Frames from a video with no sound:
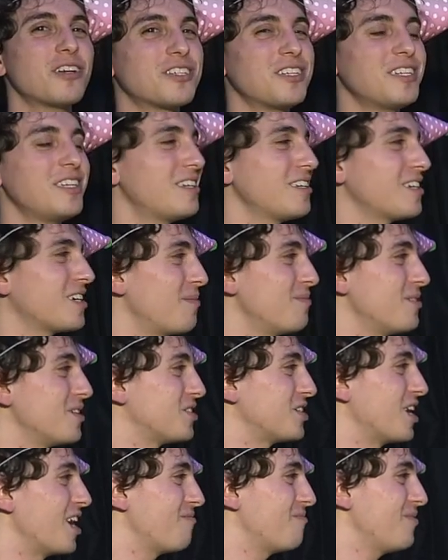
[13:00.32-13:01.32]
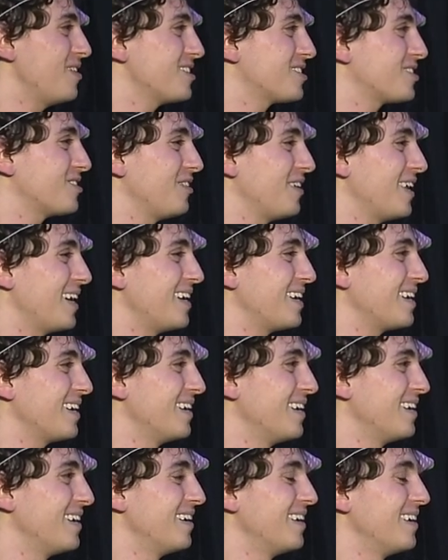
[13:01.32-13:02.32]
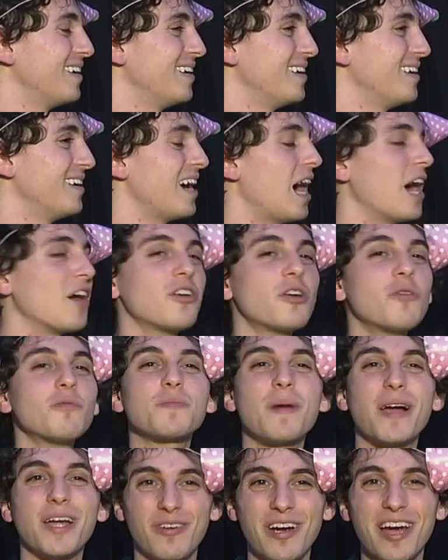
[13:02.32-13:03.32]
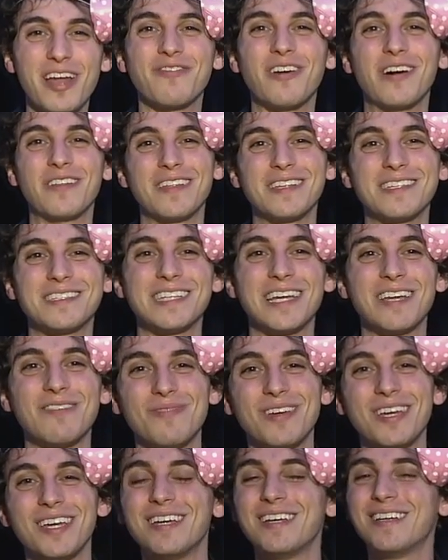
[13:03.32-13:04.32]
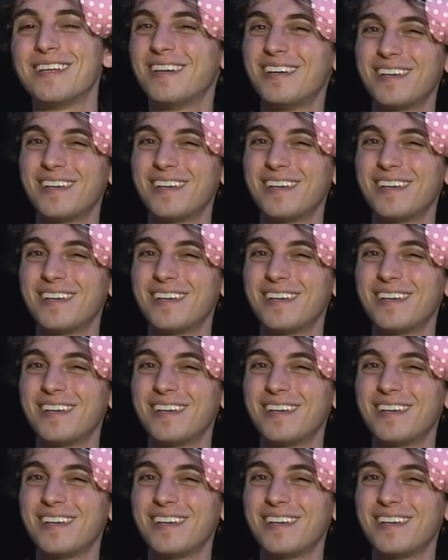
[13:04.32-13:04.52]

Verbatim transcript: actually didn't come to save me, so like, I think it was my grandfather that saved me.